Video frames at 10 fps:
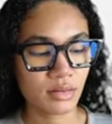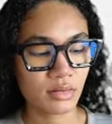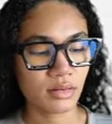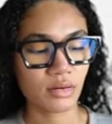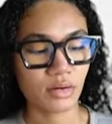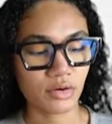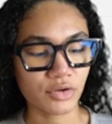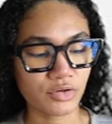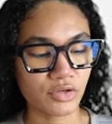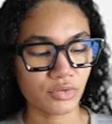all you're
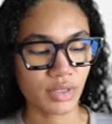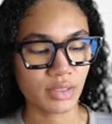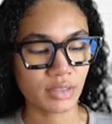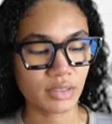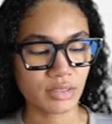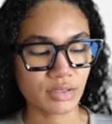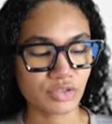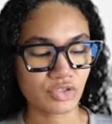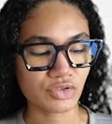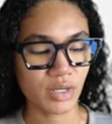doing is
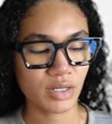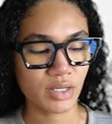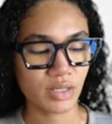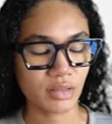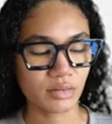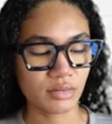trading